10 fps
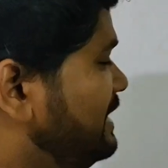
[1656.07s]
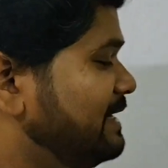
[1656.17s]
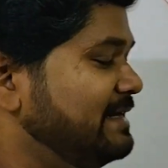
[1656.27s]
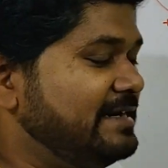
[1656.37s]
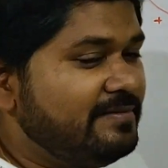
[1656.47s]

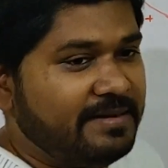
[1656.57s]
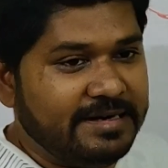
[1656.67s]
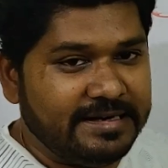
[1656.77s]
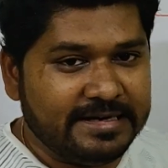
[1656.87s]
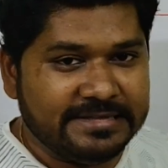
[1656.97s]
electric field
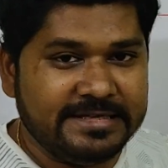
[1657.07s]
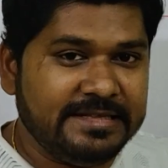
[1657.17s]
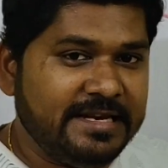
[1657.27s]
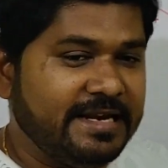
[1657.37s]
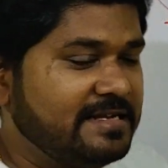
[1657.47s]
intensity
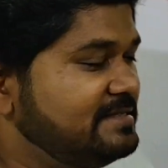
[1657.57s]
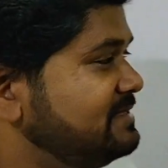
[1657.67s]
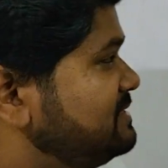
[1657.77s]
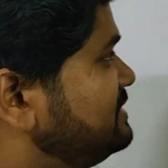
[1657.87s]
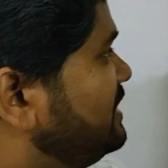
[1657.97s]
in 3
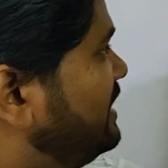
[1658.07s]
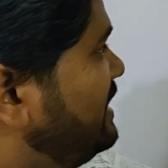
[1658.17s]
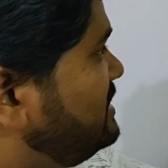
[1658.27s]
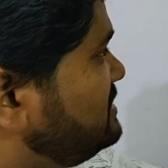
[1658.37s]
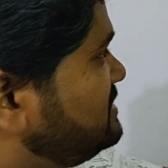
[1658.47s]
cases:
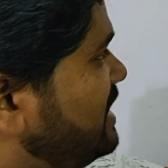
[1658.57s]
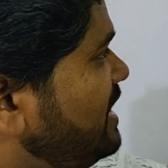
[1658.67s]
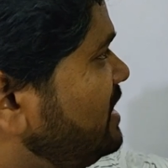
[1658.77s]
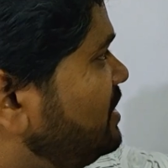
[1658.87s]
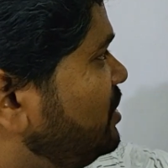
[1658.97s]

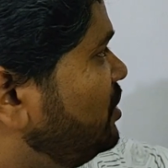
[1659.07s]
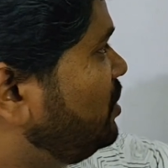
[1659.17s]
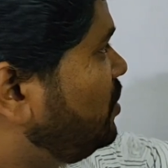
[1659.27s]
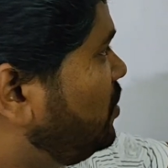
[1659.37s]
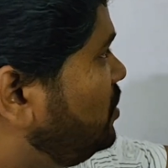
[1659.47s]
inside,
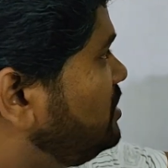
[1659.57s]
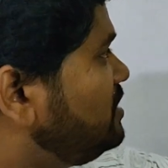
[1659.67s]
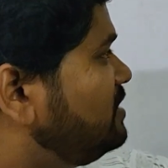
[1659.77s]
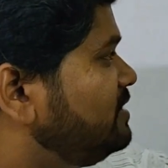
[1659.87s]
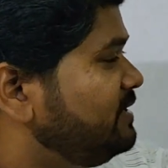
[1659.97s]

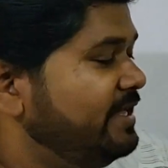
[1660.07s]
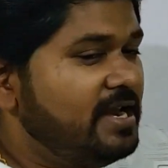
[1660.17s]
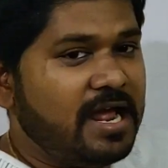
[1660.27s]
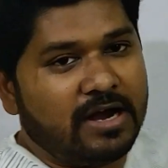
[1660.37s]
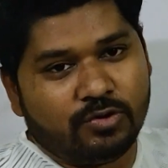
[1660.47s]
on,
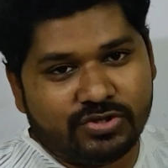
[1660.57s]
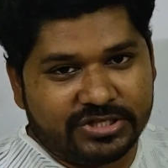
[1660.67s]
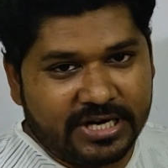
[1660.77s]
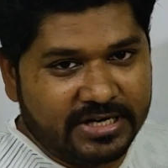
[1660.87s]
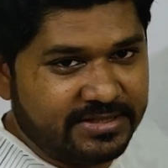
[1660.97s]
then
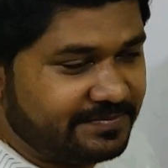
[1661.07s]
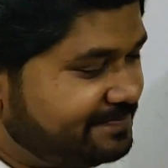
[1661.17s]
outside.